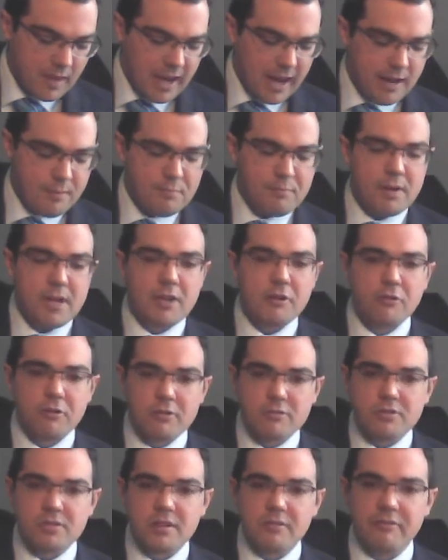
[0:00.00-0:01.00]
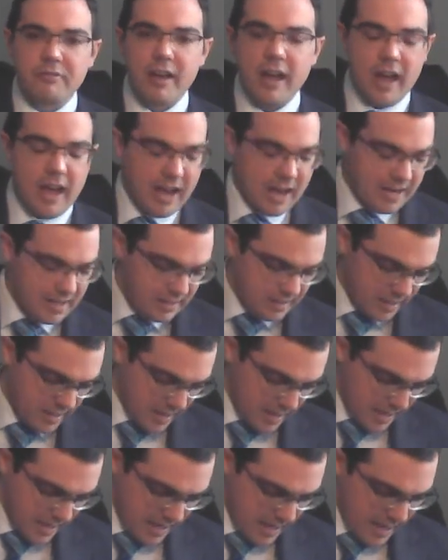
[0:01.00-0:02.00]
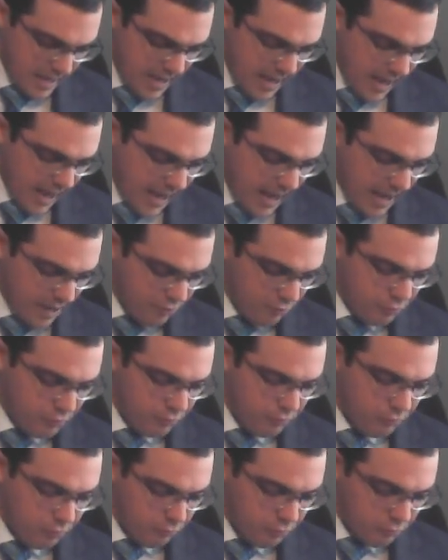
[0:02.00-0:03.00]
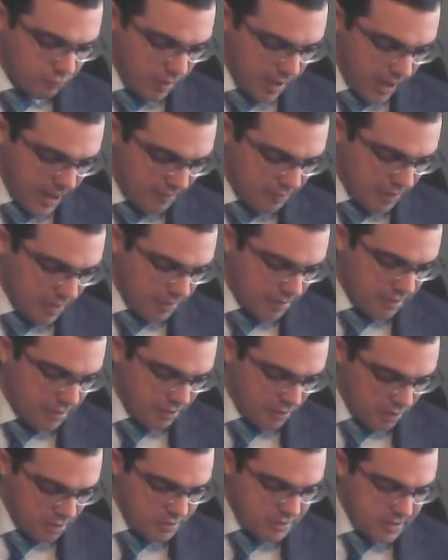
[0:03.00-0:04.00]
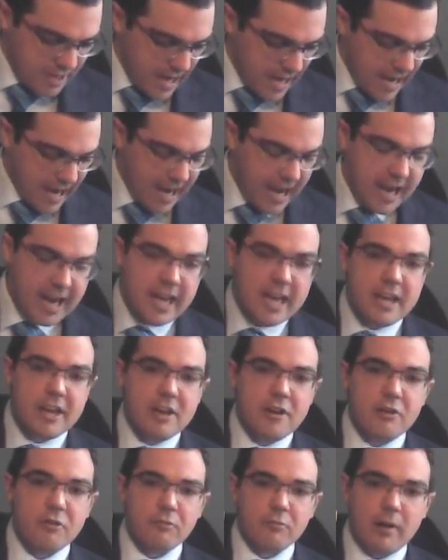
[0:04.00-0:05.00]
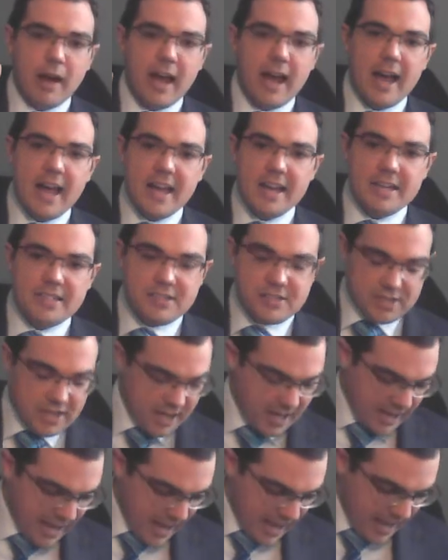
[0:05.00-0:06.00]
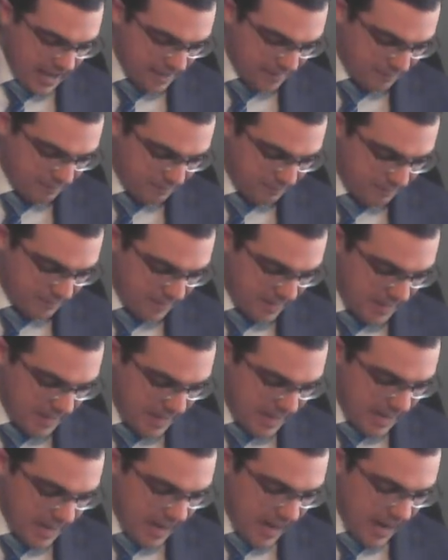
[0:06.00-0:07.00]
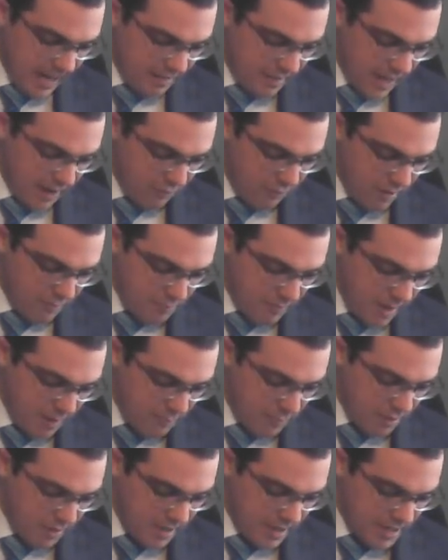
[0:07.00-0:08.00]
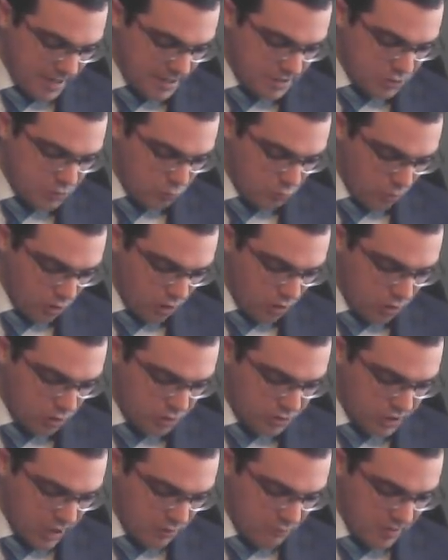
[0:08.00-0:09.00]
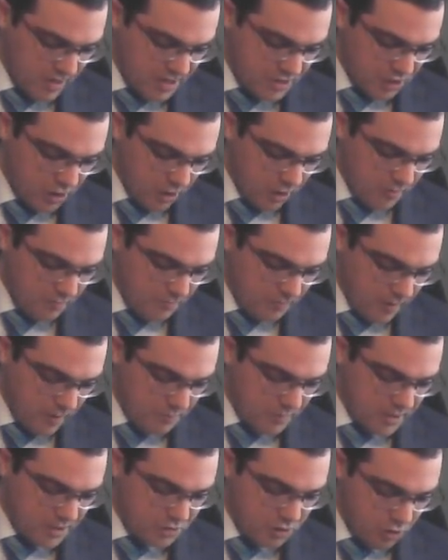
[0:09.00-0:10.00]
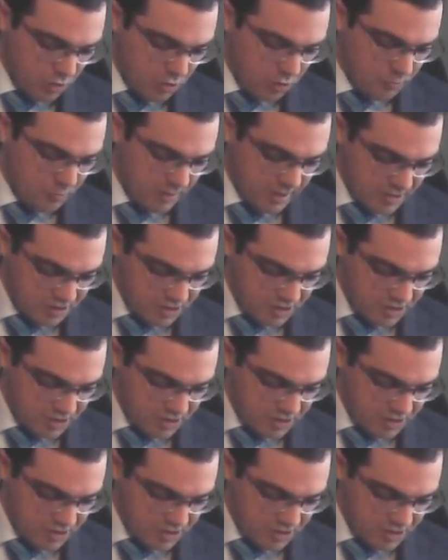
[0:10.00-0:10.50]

and be crucified, and, and the third day rise again. And they remembered his words, and returned from the tomb or